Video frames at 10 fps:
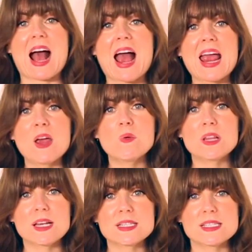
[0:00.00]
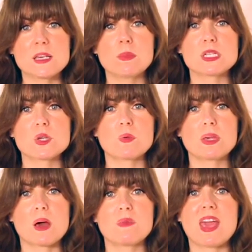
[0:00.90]
I would like to see Minnesota
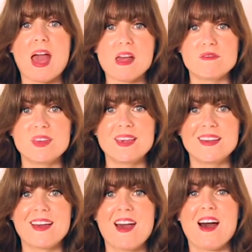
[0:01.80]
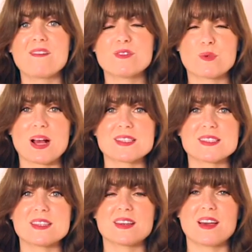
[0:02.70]
become the envy of the
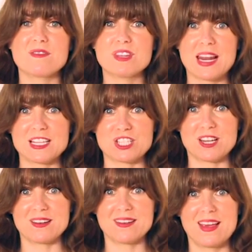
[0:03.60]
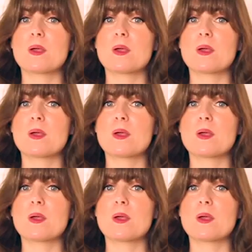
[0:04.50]
rest of the nation.